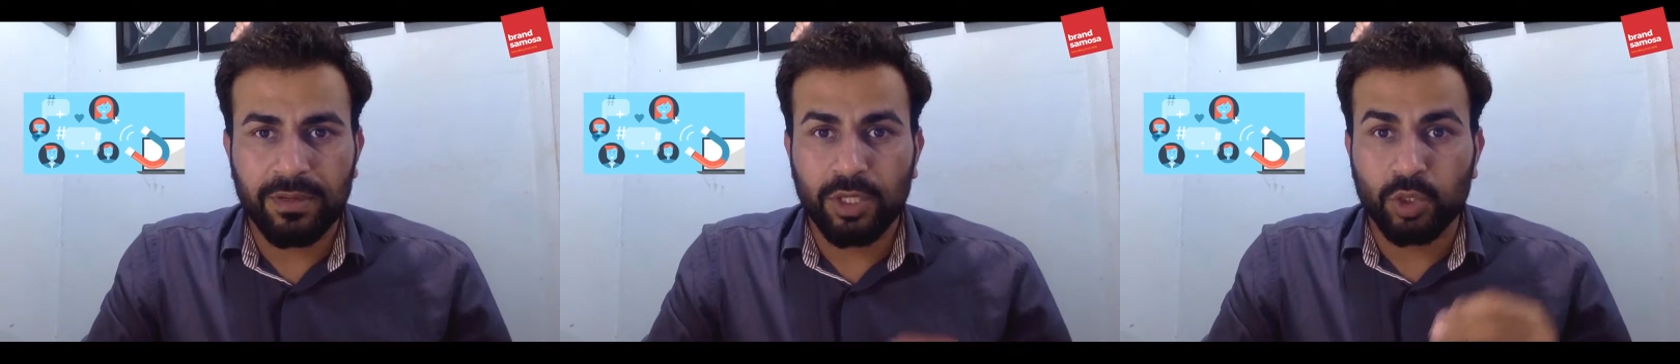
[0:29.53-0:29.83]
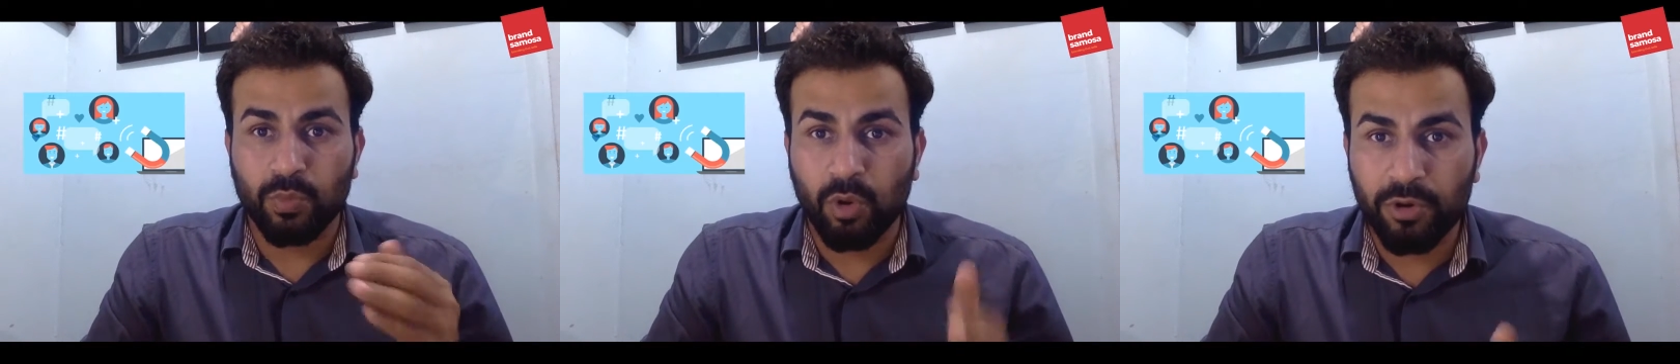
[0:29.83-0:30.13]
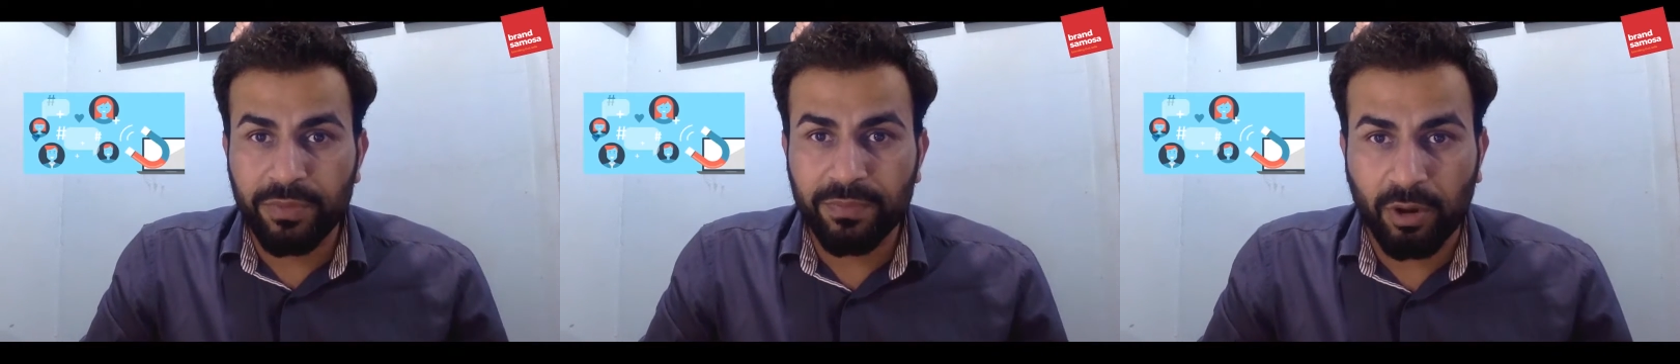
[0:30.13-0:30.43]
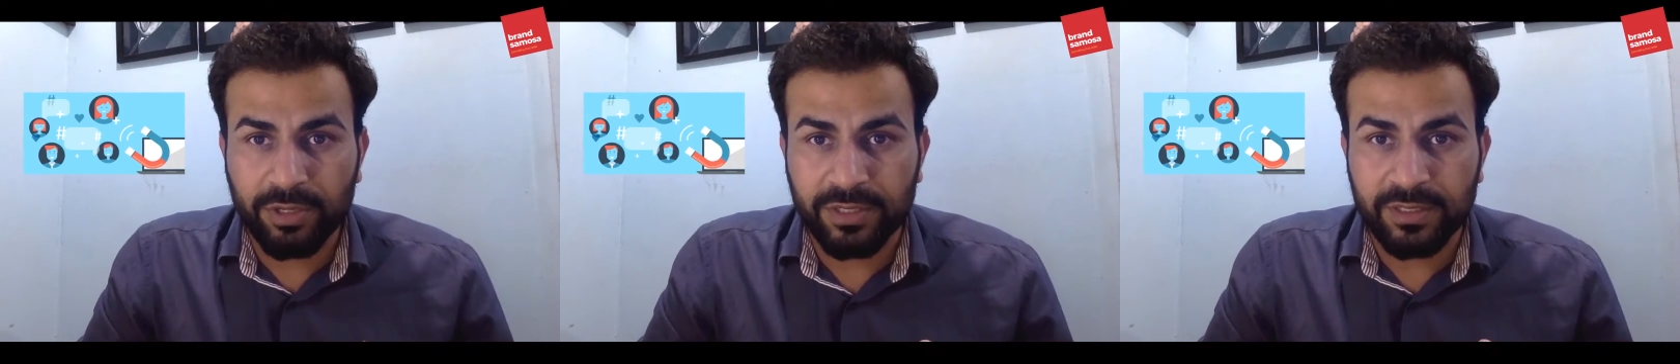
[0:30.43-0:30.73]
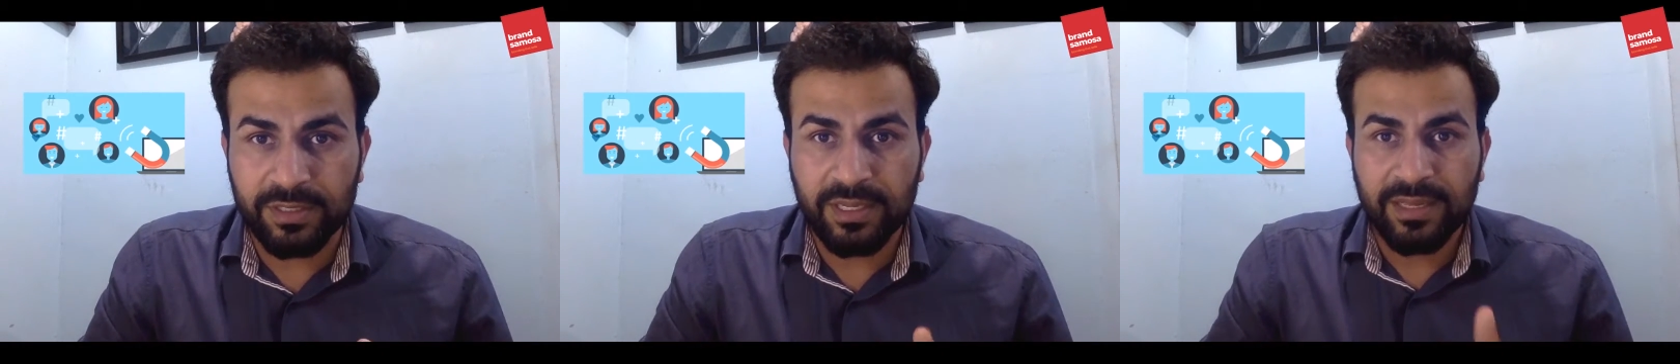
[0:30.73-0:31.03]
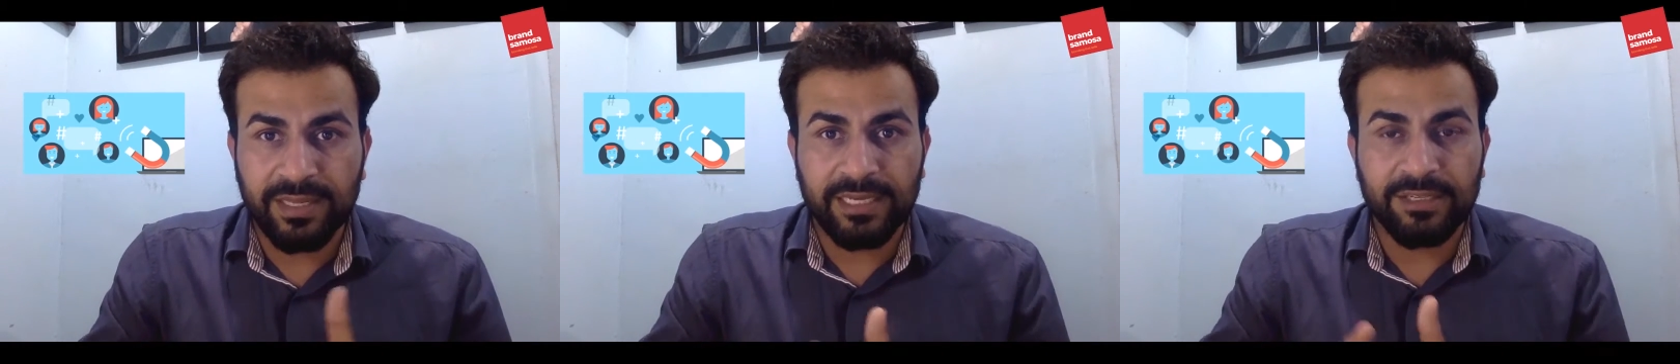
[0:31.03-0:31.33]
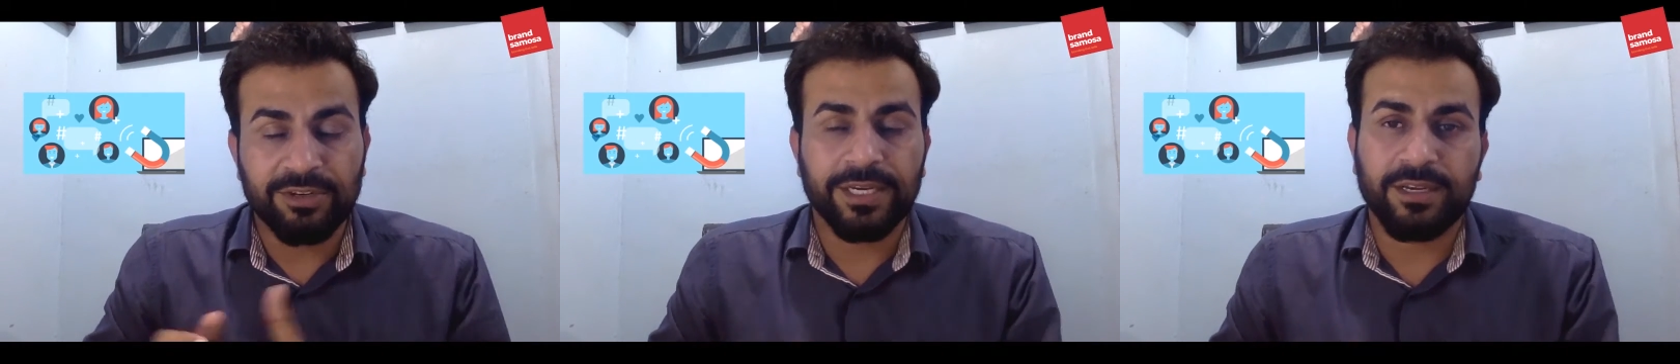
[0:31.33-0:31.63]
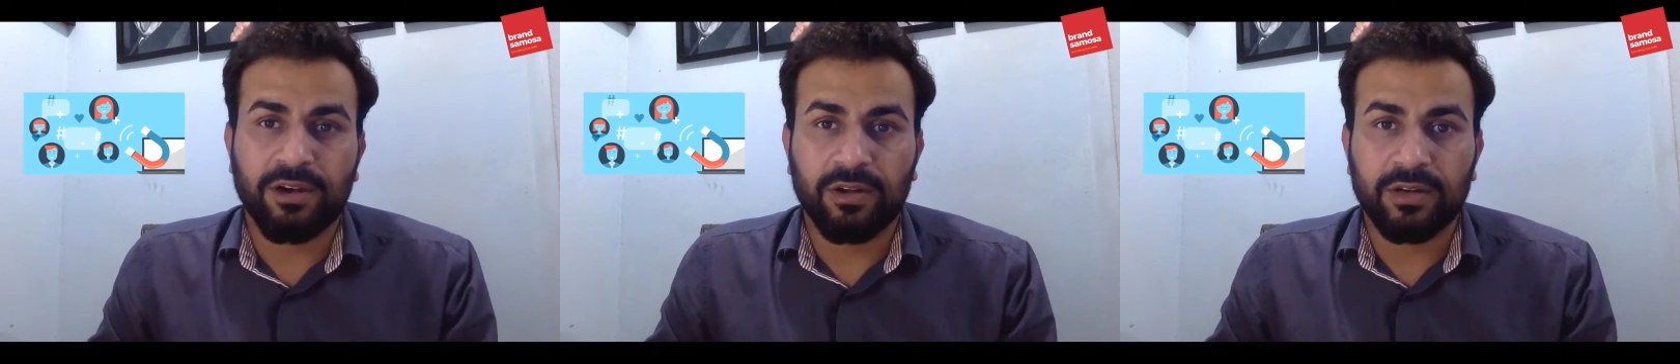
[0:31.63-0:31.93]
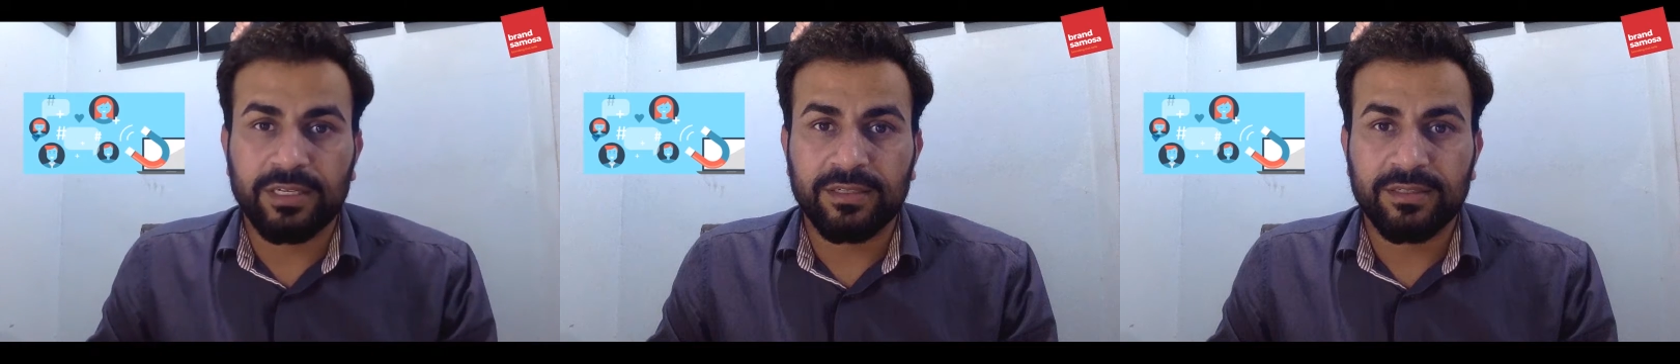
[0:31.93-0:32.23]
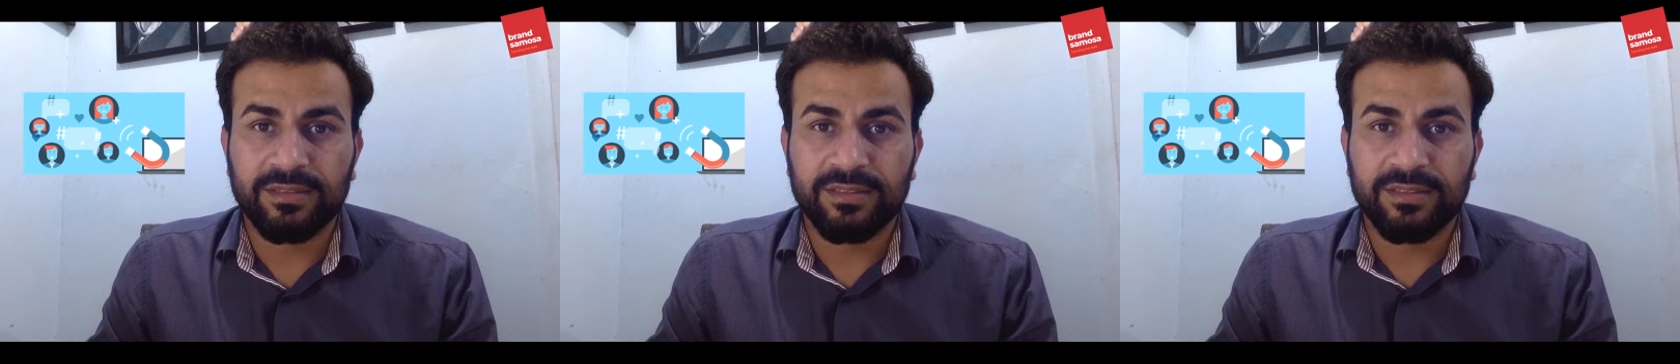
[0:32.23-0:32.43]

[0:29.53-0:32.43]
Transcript: is more important than creating content